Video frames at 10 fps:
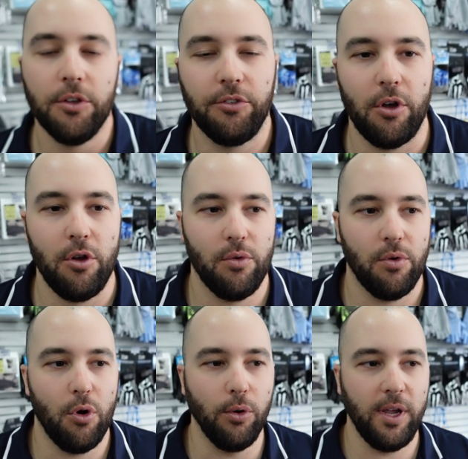So
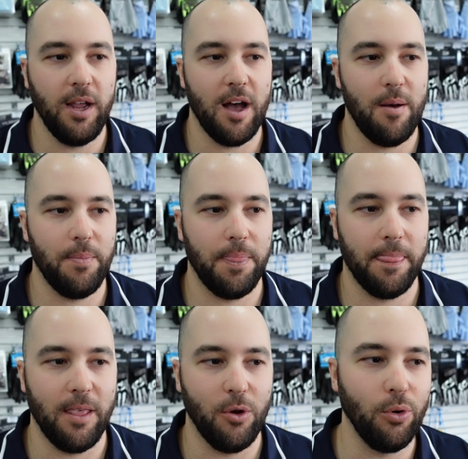hooking up
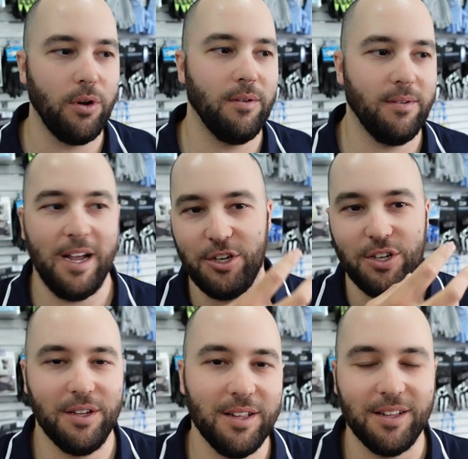the hook,
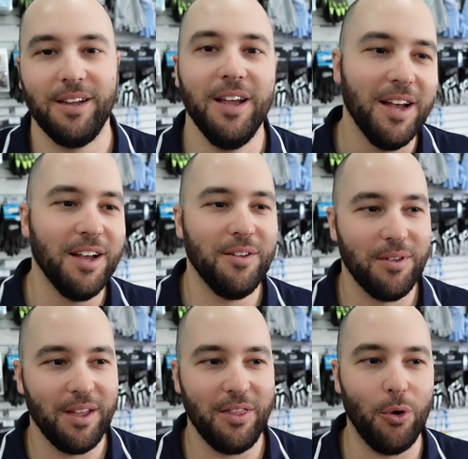
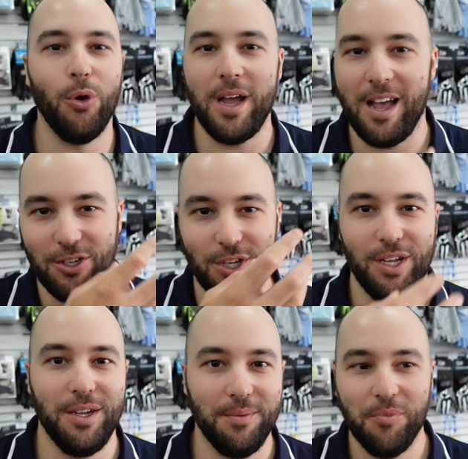
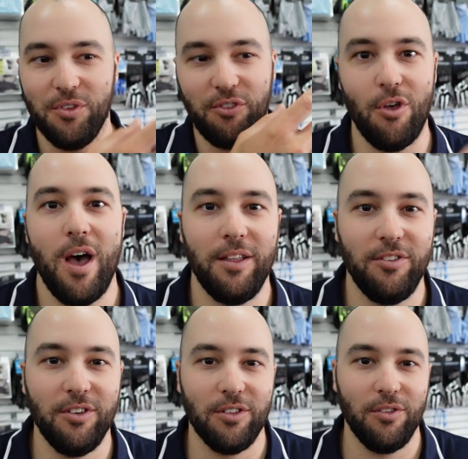actually
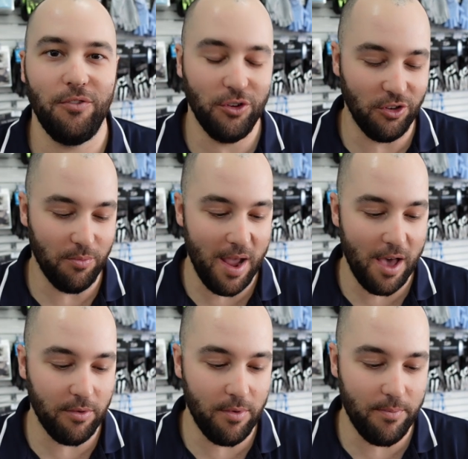slides into the fish's
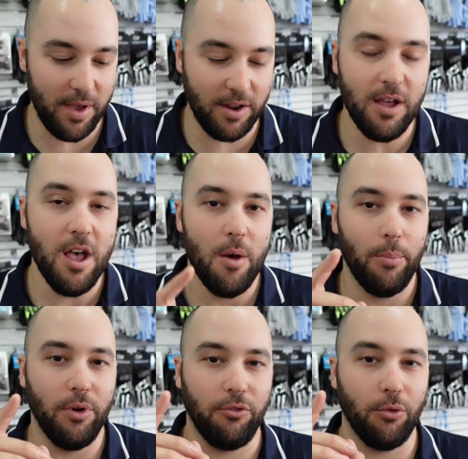mouth a bit better,
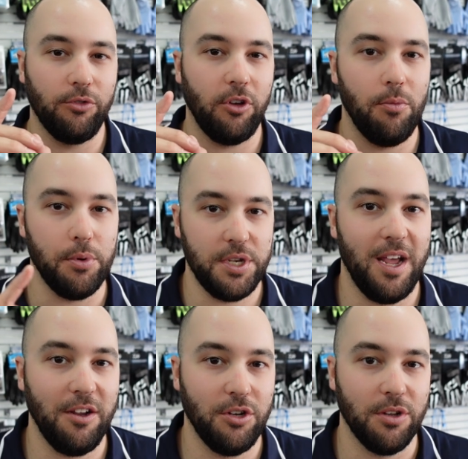but it's also
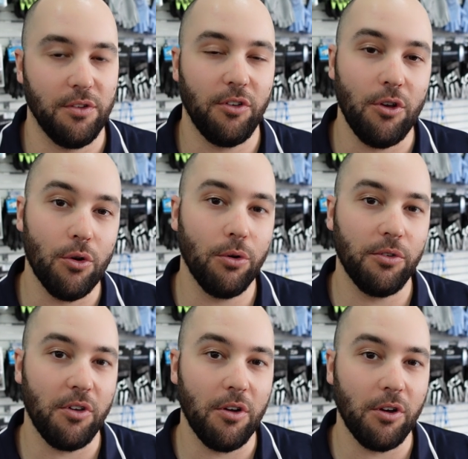protection. So your
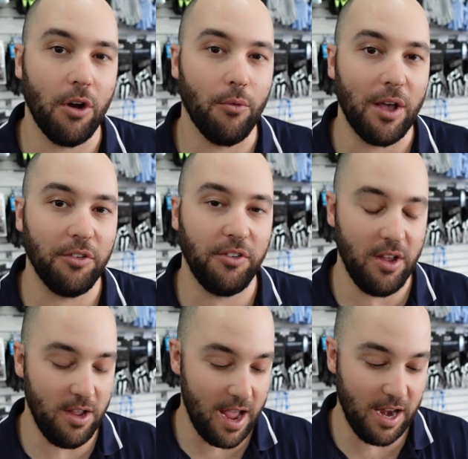hooks don't go
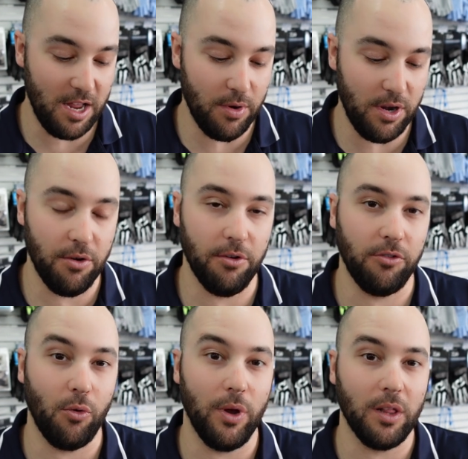rusty anywhere near
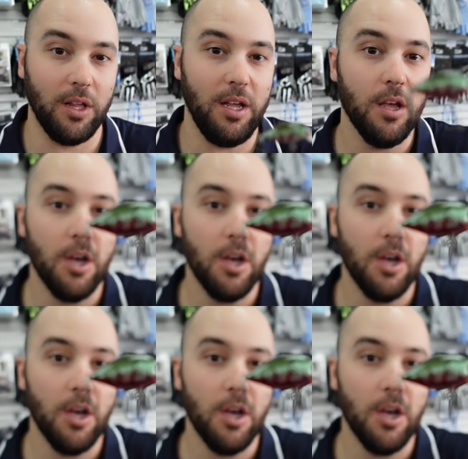as quickly.